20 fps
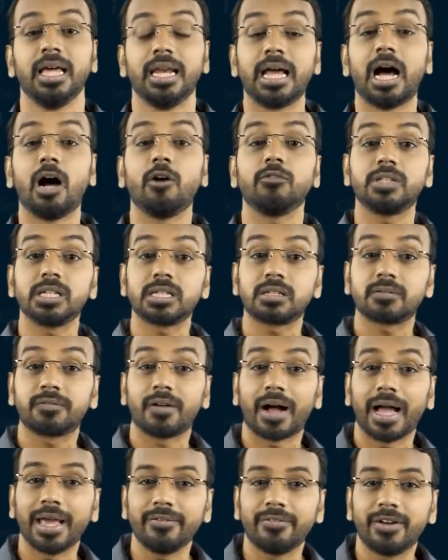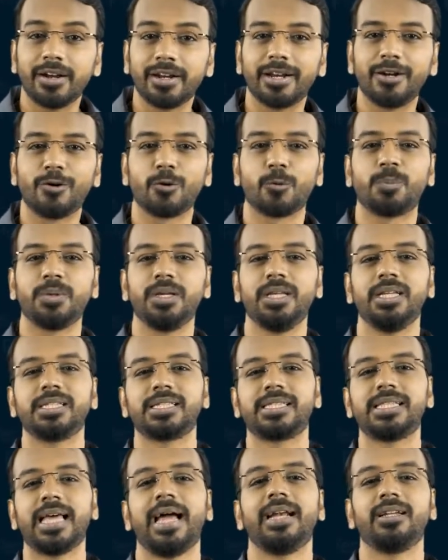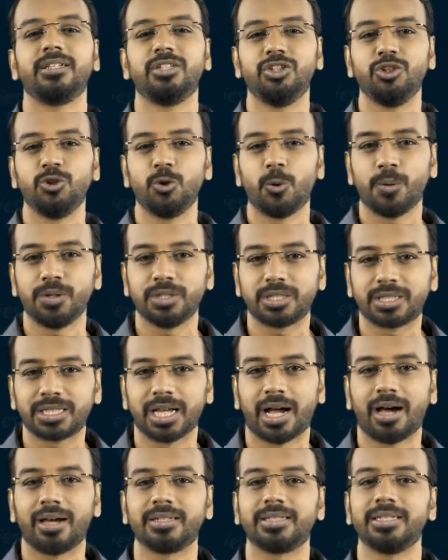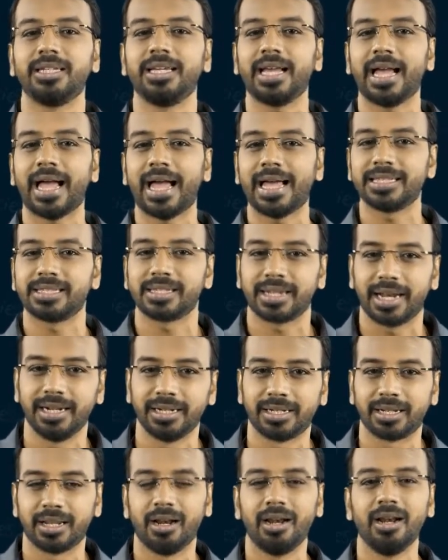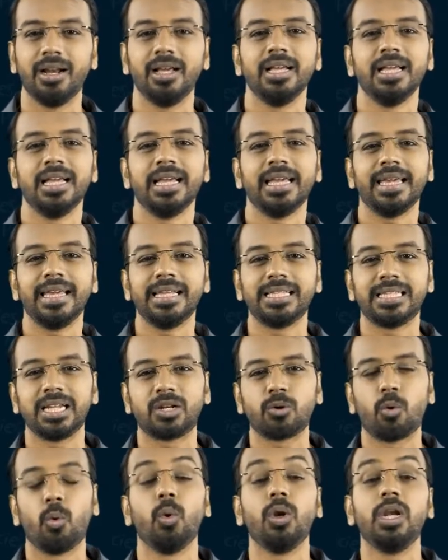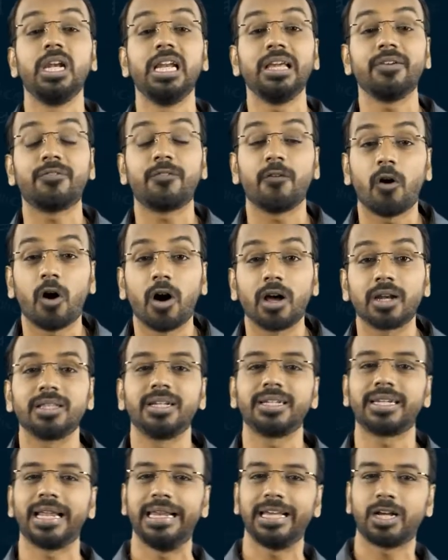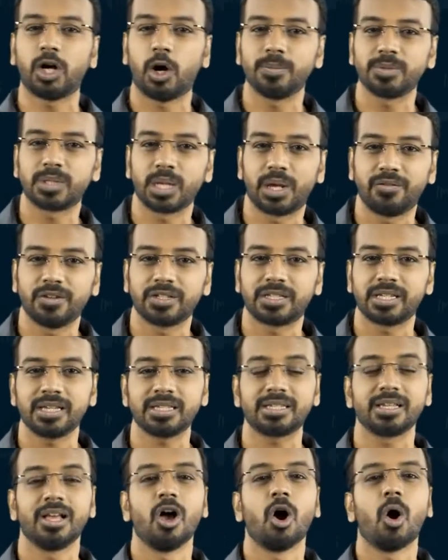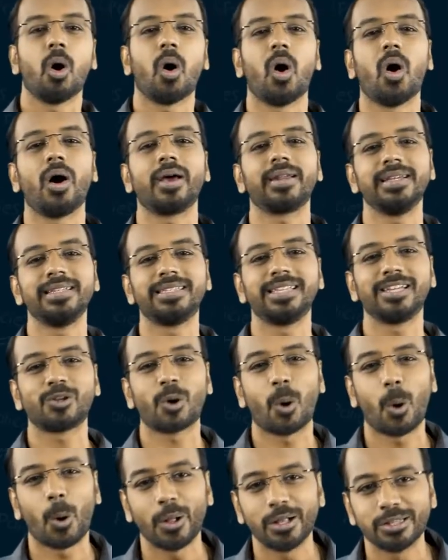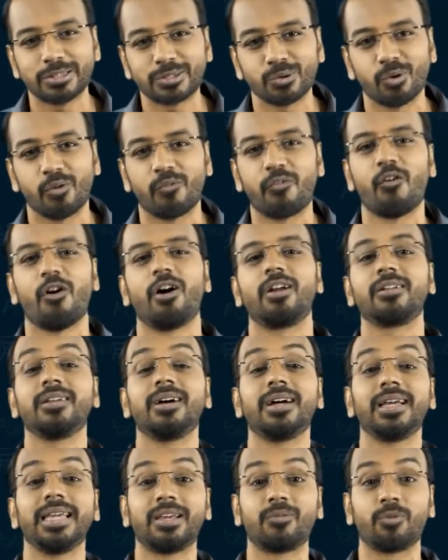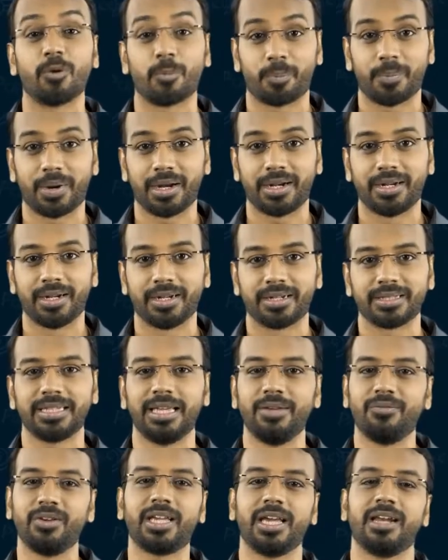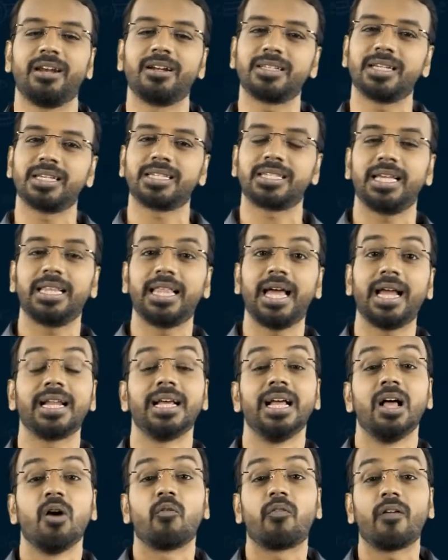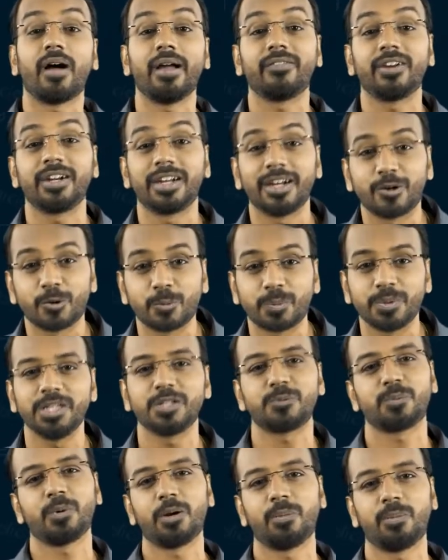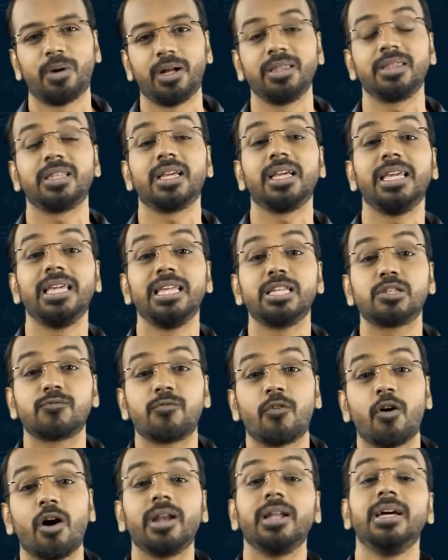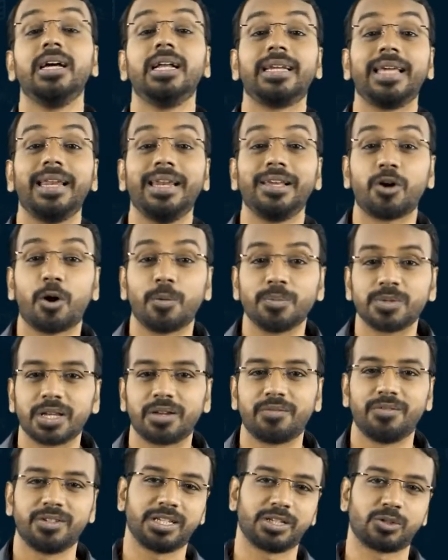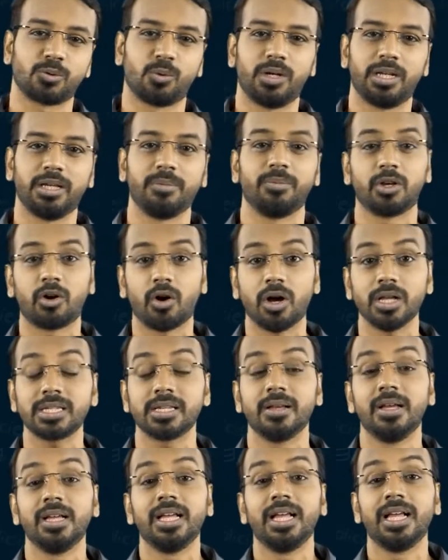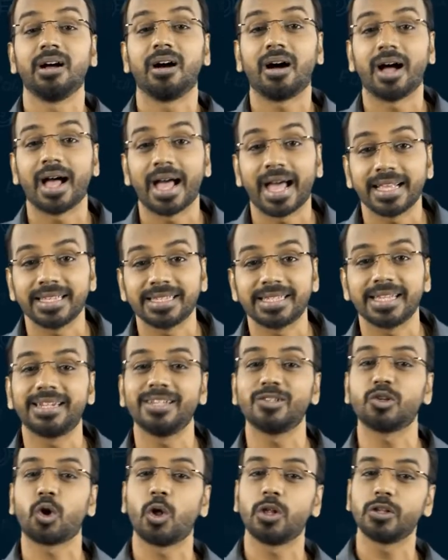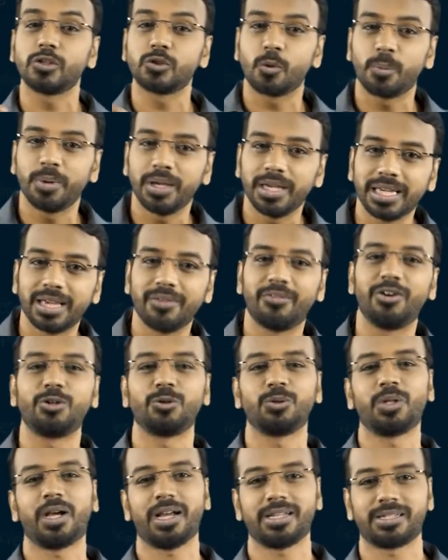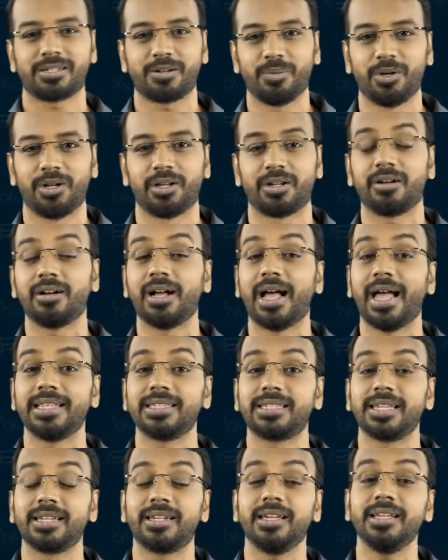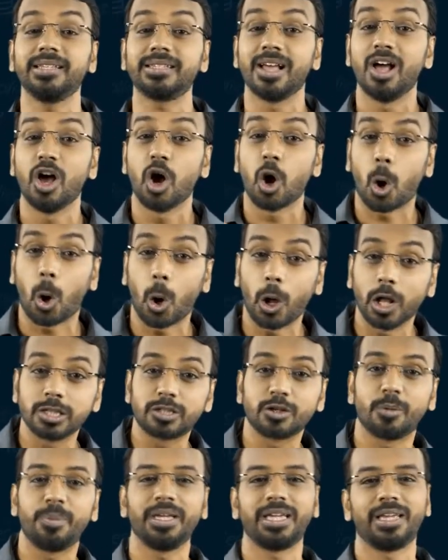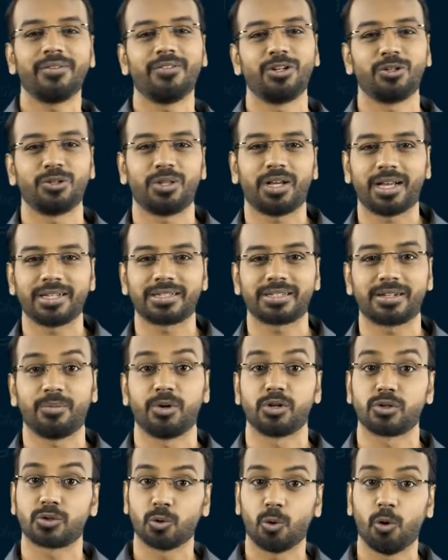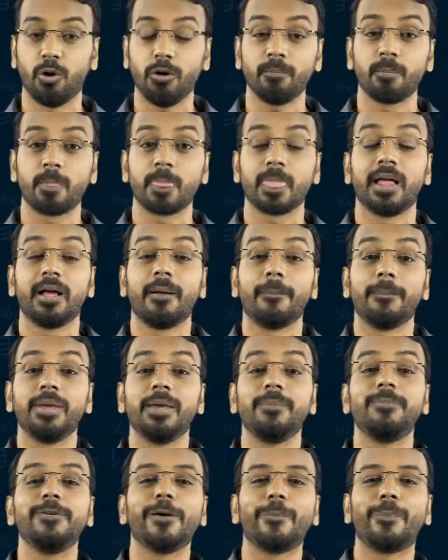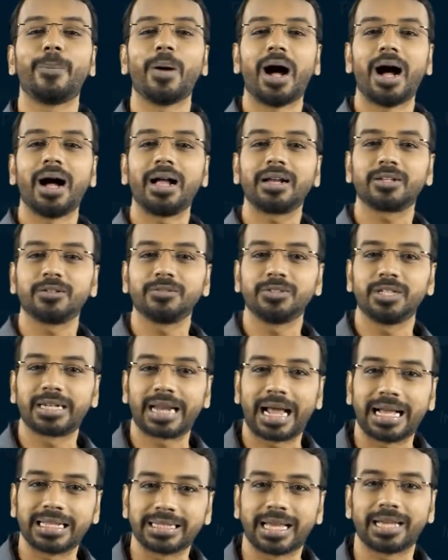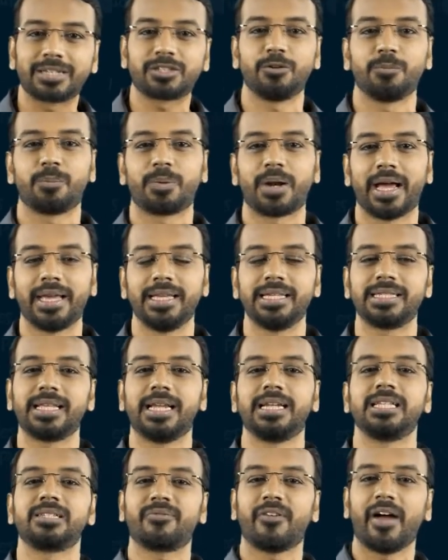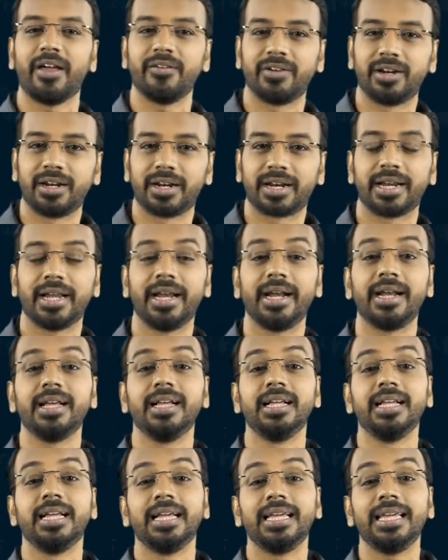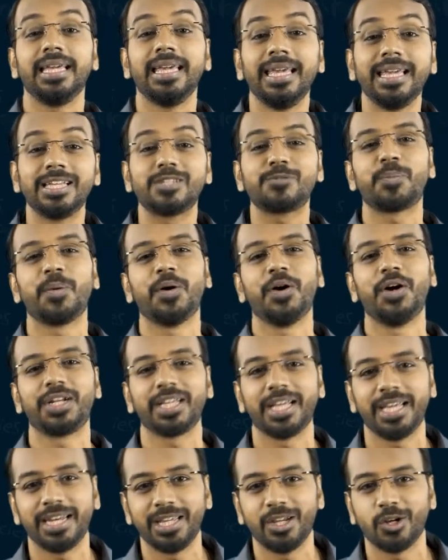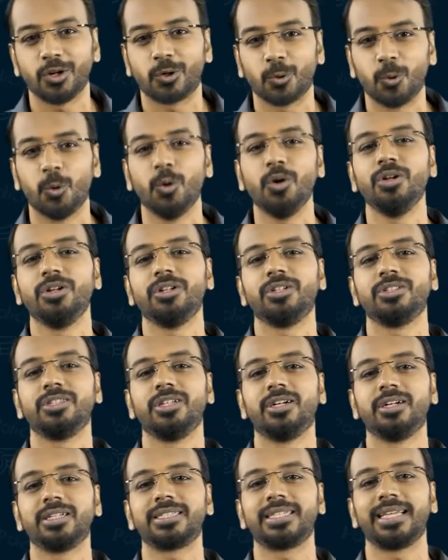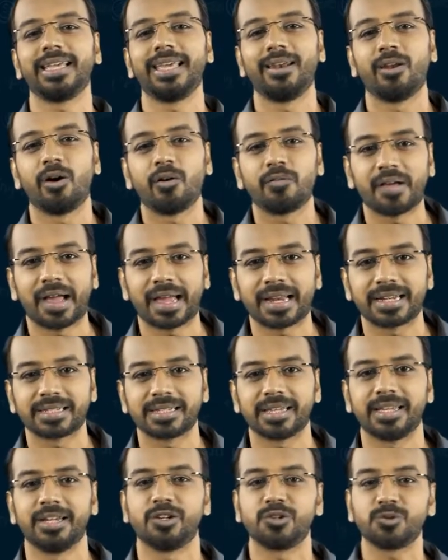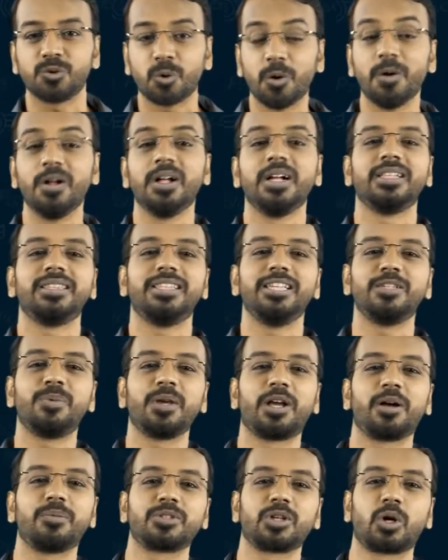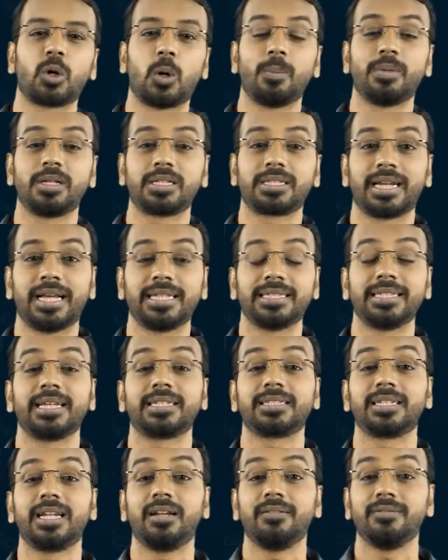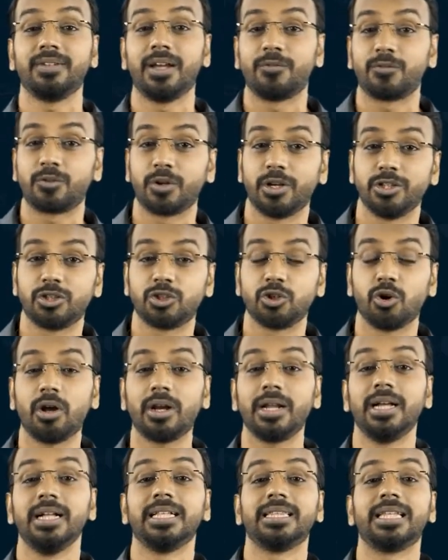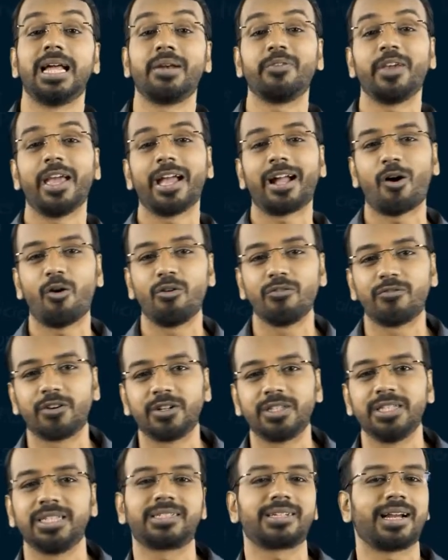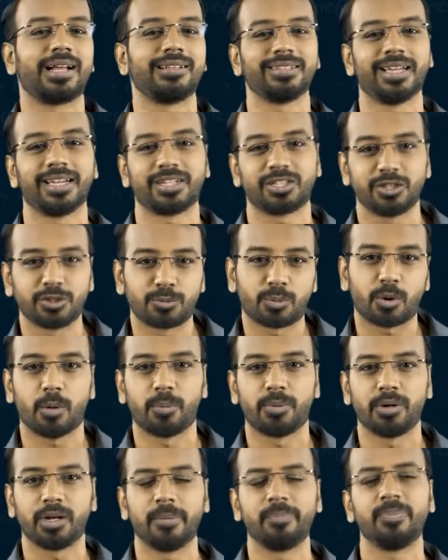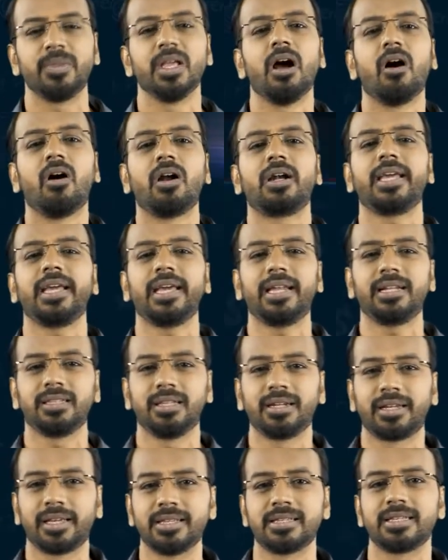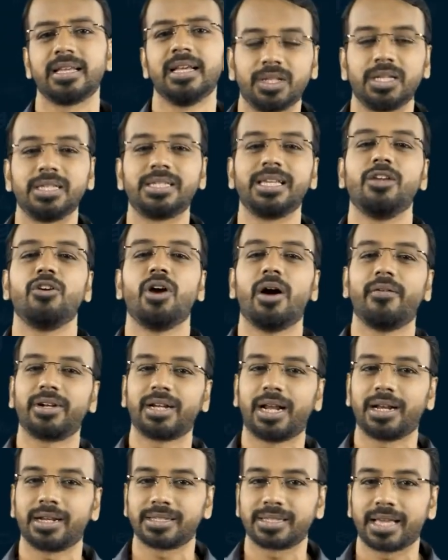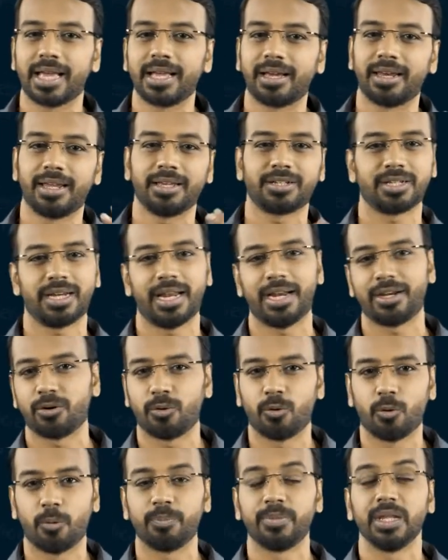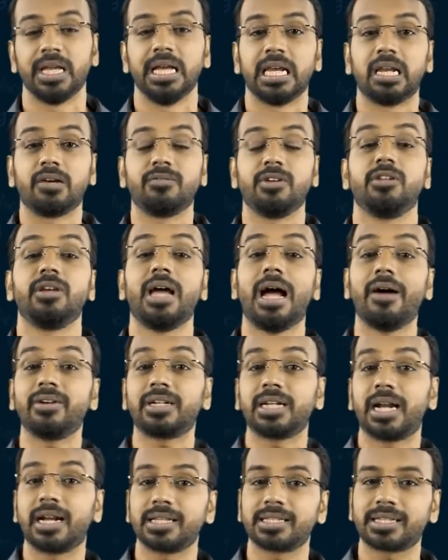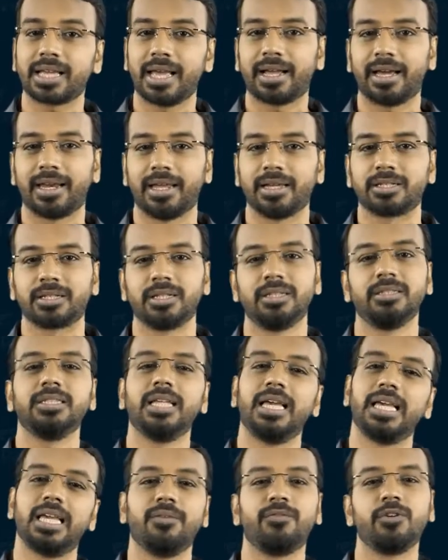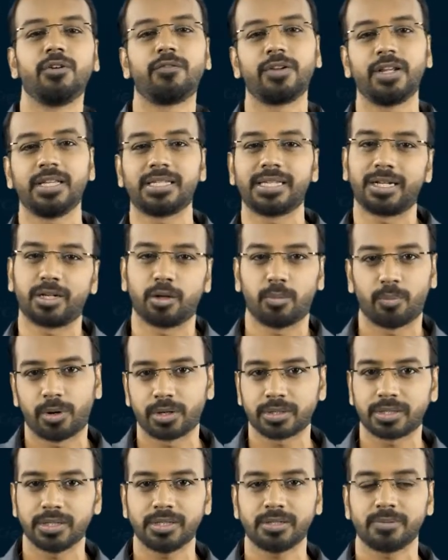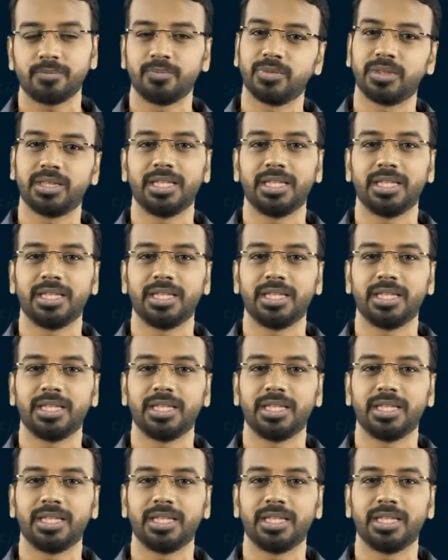Now this 500 rupees that Jio is charging as rental, is it only for the telecom services or is it also for the equipment? See, we cannot just say that 500 rupees per month is for telecom services only, because a handset is also being given to the customer. A handset is also being given to the customer. So maybe a part of the transaction price, that is 500, is pertaining to the sale of handset. So this becomes a complex transaction, and we have to ensure that we account for these transactions properly. Or take another case. Say you have a Tata Sky connection at your home. Now when you have a Tata Sky connection, they give you free set-top boxes.